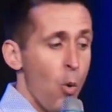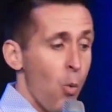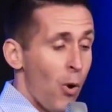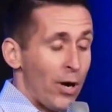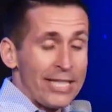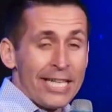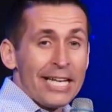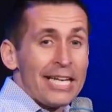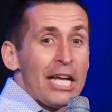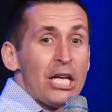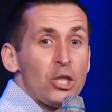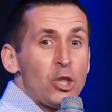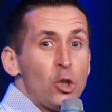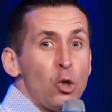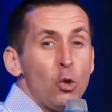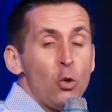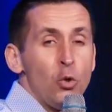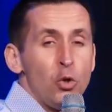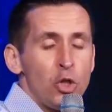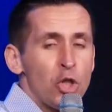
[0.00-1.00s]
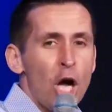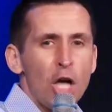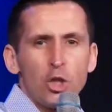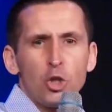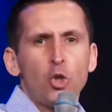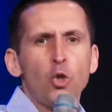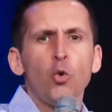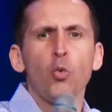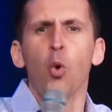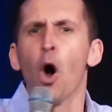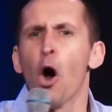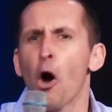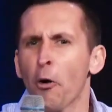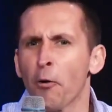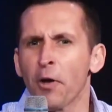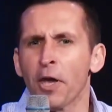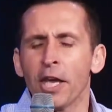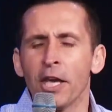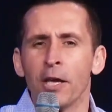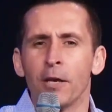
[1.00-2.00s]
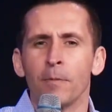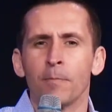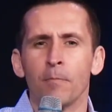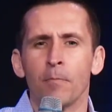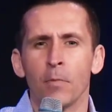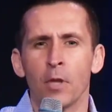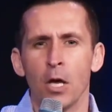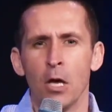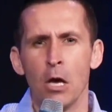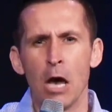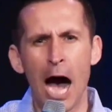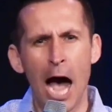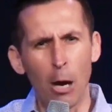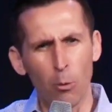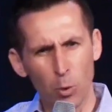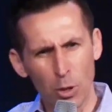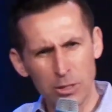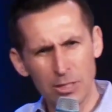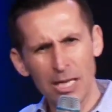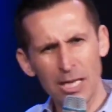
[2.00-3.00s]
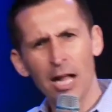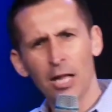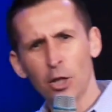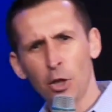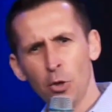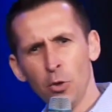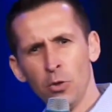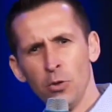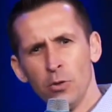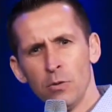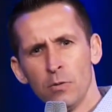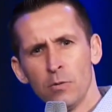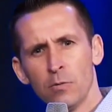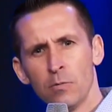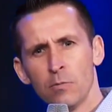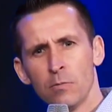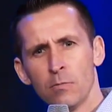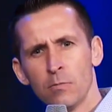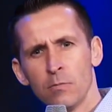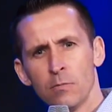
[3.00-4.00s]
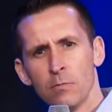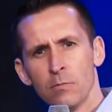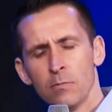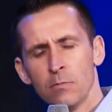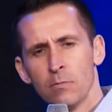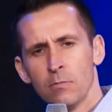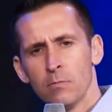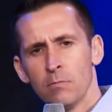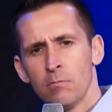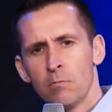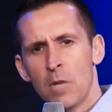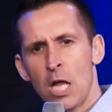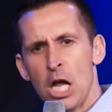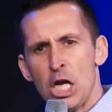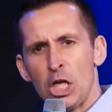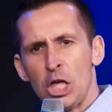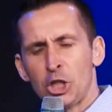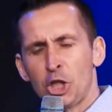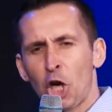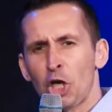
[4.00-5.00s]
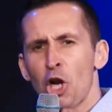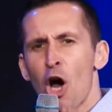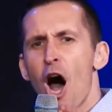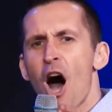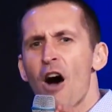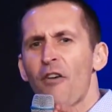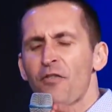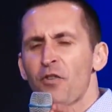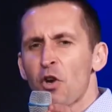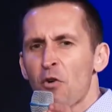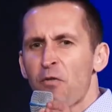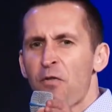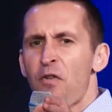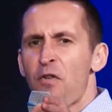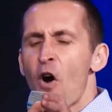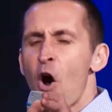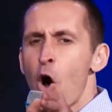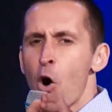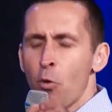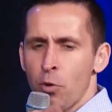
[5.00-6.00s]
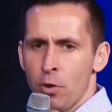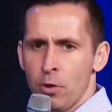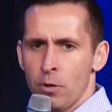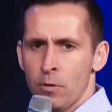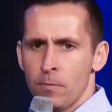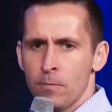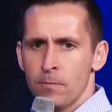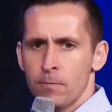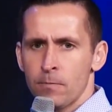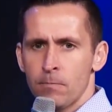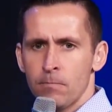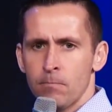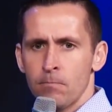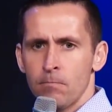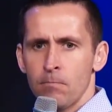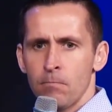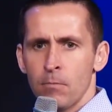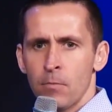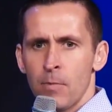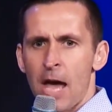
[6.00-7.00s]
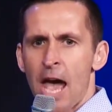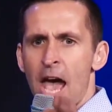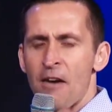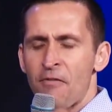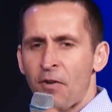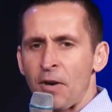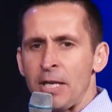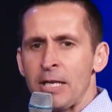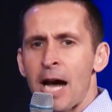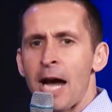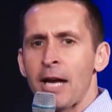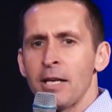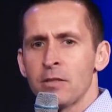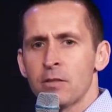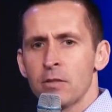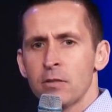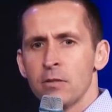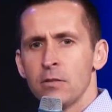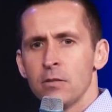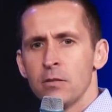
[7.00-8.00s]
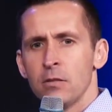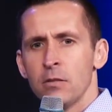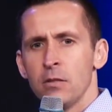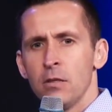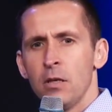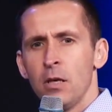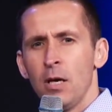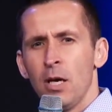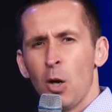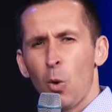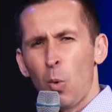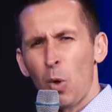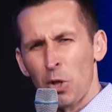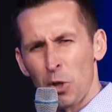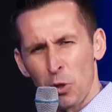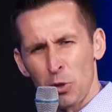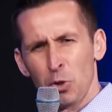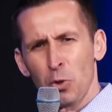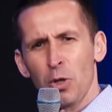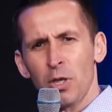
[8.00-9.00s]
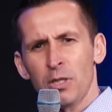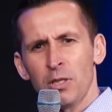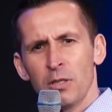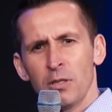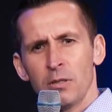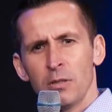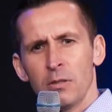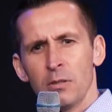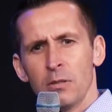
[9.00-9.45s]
What can I do not to worry? I will tell you. Turn off your phone every night. Will you do it?